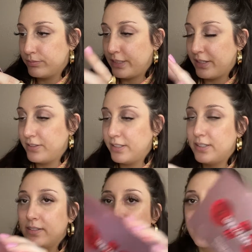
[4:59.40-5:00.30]
Yeah, he said
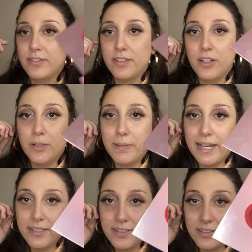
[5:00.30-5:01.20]
this is like, on the
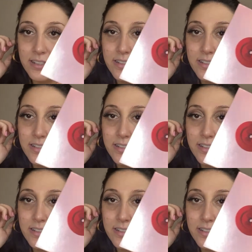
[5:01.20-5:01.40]
back it says it